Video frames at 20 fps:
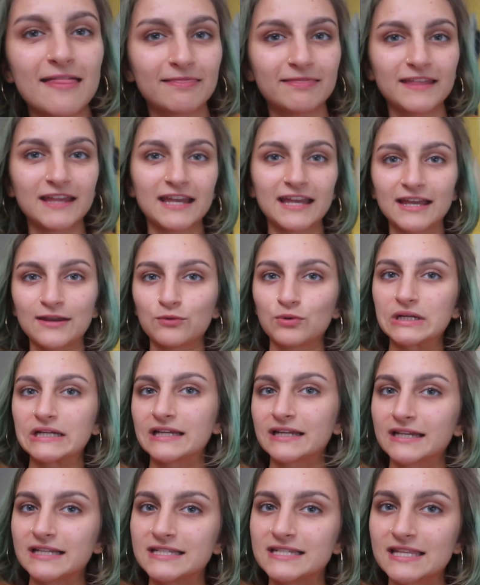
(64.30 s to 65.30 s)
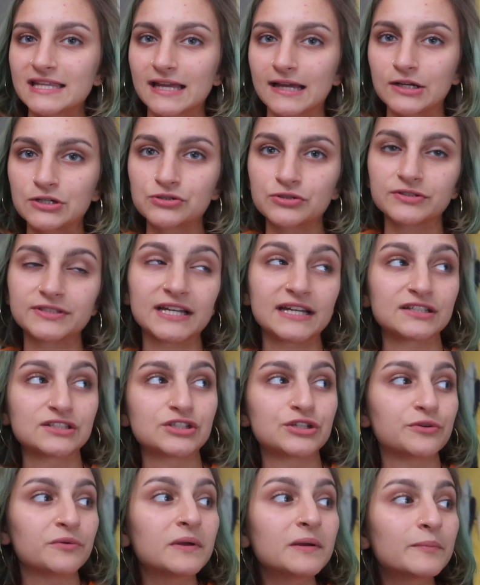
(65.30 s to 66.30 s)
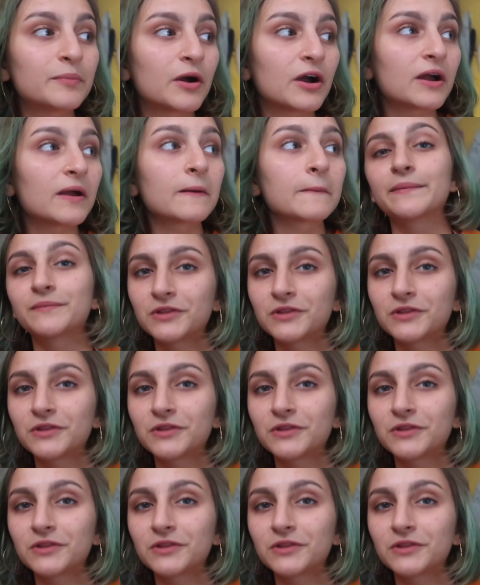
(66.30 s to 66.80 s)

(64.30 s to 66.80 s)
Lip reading: and then we'll get into the actual tattooing part.